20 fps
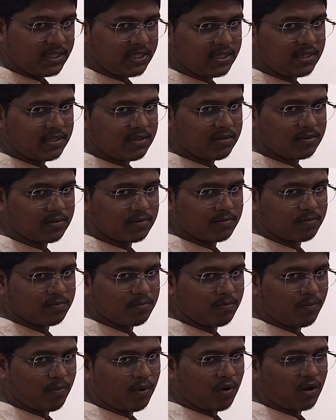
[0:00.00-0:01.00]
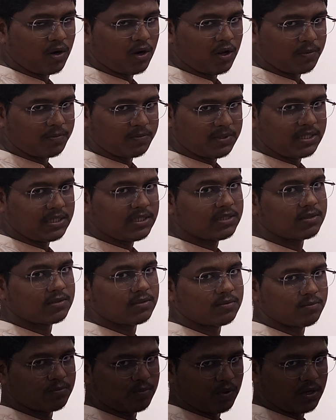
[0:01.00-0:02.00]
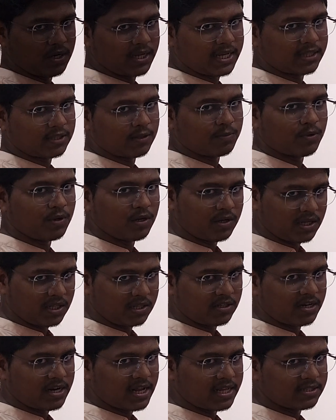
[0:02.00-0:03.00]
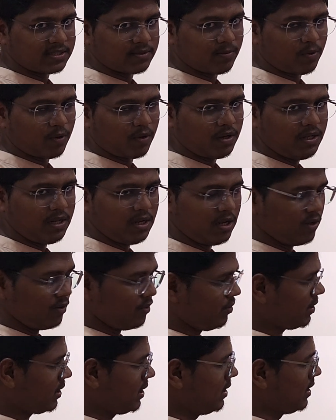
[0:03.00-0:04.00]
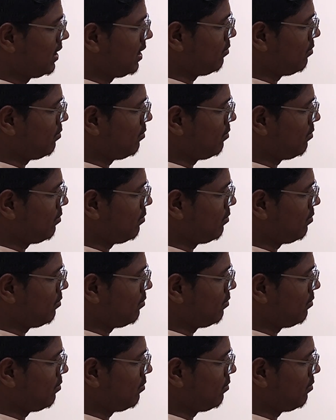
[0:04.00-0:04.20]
the ball of the Foley catheter. Foley catheter has a ball, okay,